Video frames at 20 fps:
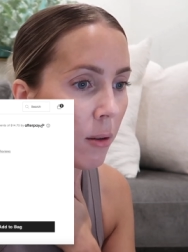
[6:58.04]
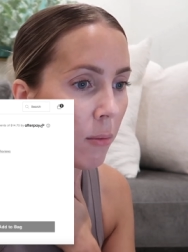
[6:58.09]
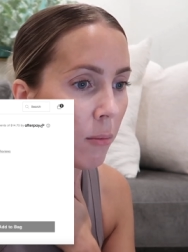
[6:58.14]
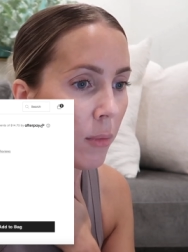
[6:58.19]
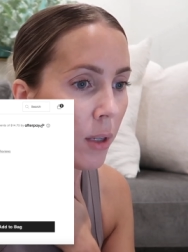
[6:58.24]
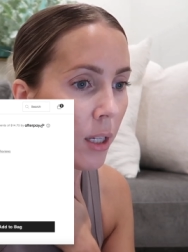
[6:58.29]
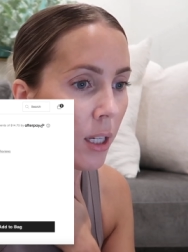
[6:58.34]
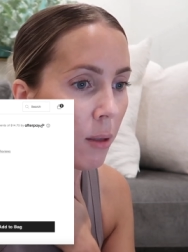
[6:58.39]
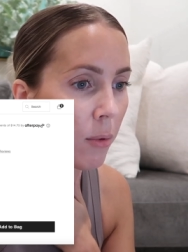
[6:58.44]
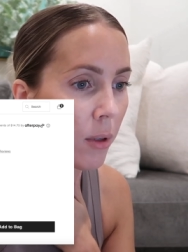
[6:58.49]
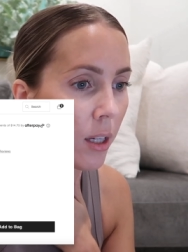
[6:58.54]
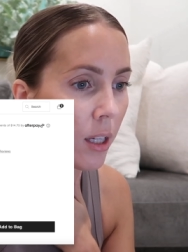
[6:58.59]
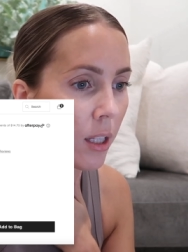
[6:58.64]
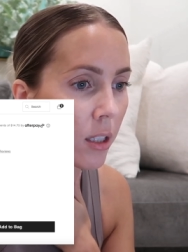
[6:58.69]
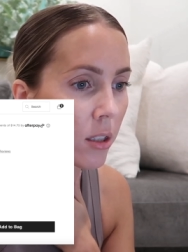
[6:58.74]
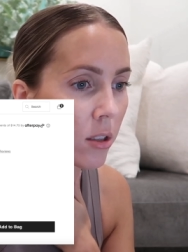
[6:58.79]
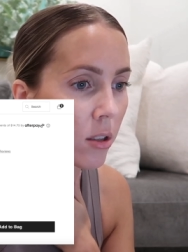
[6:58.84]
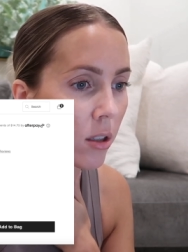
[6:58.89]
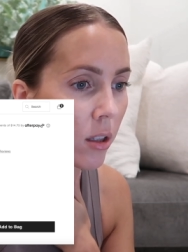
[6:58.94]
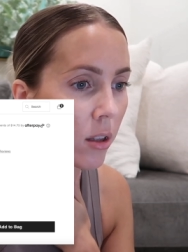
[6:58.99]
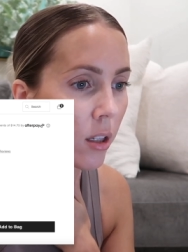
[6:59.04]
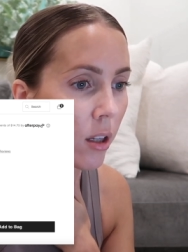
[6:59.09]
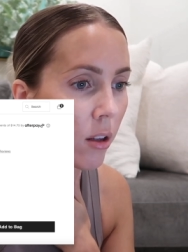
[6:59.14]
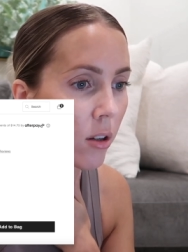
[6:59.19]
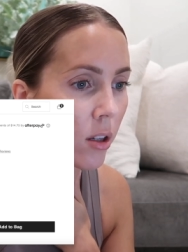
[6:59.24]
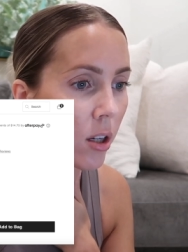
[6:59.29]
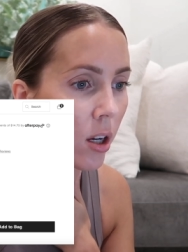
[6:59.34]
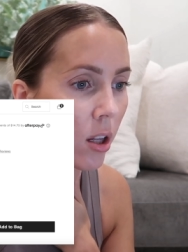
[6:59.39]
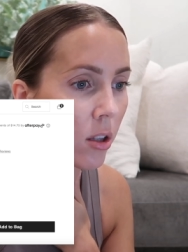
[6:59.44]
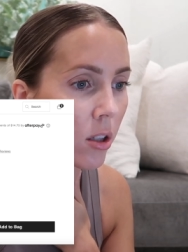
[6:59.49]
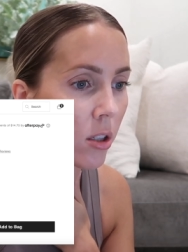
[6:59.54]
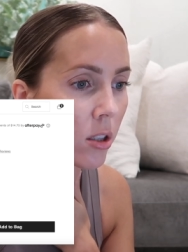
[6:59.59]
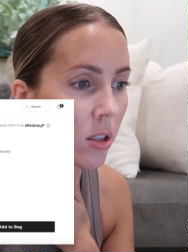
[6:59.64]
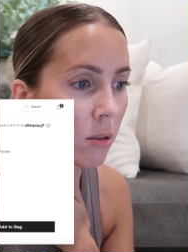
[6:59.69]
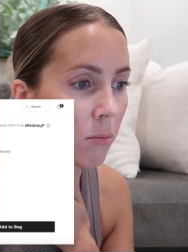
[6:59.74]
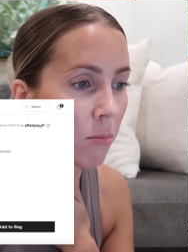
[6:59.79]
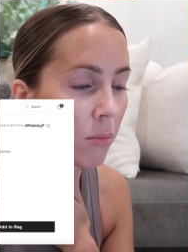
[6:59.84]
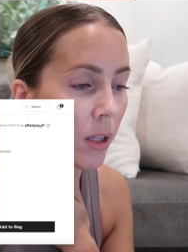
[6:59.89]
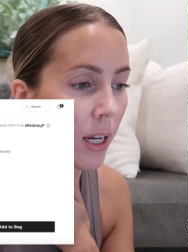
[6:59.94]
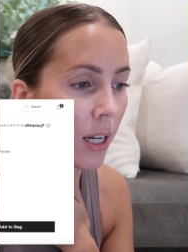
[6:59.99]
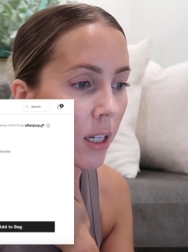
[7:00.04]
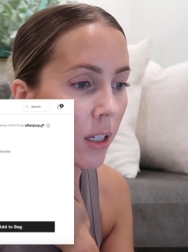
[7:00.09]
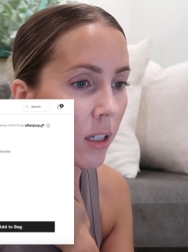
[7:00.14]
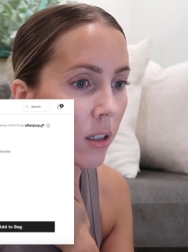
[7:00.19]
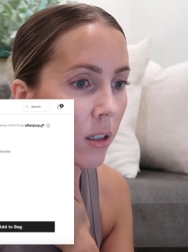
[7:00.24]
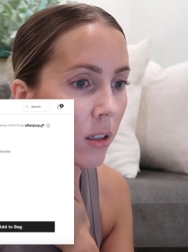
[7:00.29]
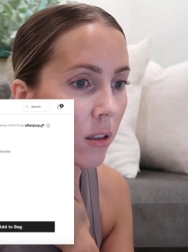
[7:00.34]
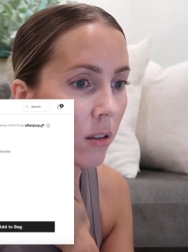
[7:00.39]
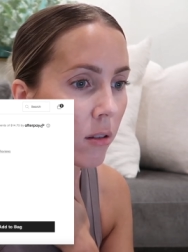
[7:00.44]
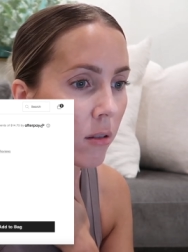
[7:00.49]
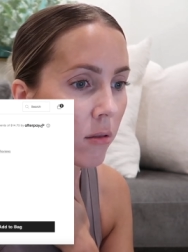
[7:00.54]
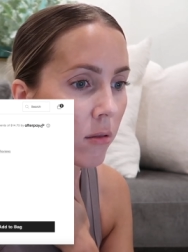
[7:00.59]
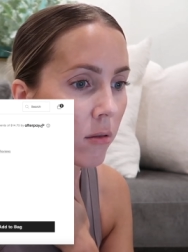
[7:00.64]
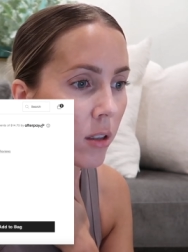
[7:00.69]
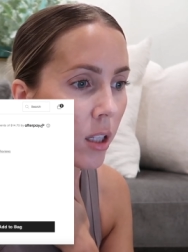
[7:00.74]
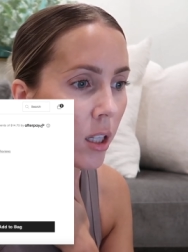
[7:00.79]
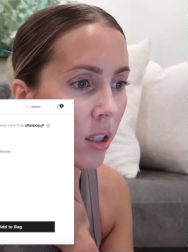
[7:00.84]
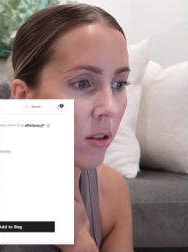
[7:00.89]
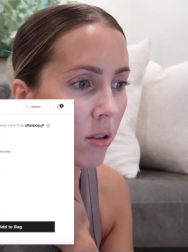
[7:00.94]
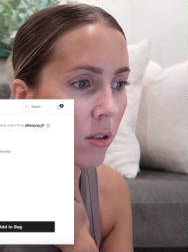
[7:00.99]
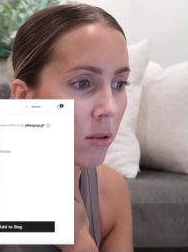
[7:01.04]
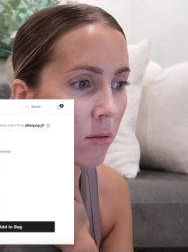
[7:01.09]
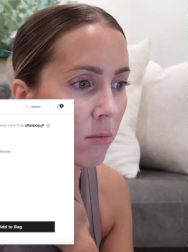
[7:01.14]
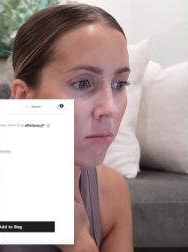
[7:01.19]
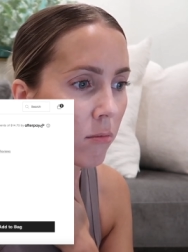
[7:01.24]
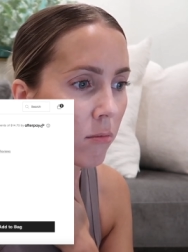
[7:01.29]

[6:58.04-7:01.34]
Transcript: Maybe, let's look at the other colors. Black, that looks